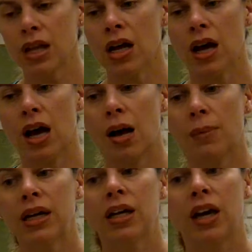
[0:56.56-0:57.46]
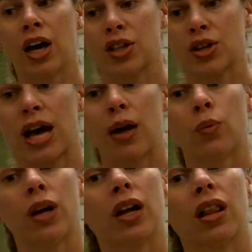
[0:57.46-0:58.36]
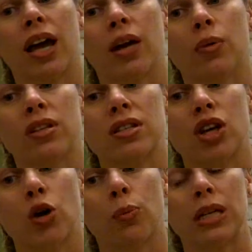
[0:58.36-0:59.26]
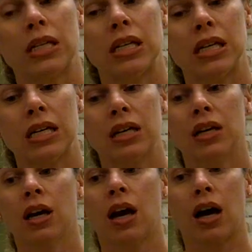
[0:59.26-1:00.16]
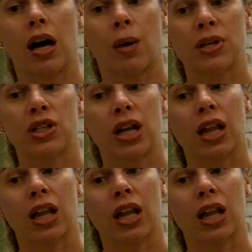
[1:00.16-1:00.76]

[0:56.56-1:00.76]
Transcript: I also had one client with COPD, and she had a